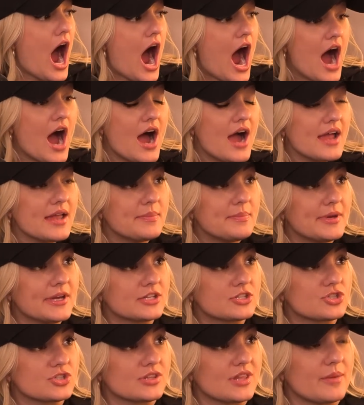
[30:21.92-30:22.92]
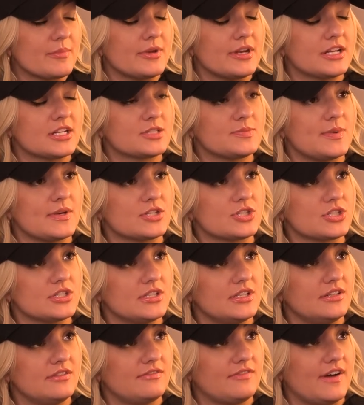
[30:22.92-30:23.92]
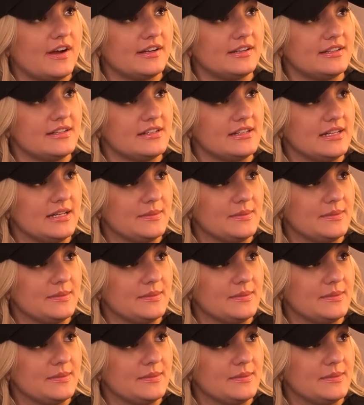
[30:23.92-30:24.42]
I pictured them, and especially in Finding